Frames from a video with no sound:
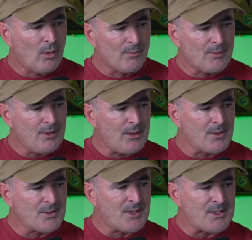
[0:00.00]
Over the
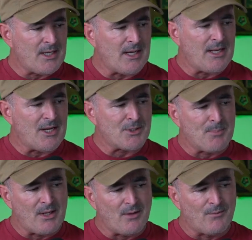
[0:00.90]
years, the CIA has
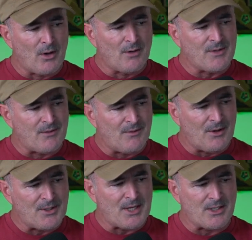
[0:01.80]
been involved in
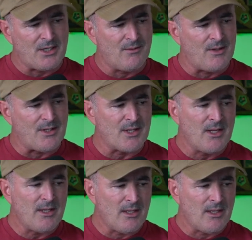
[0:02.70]
various activities,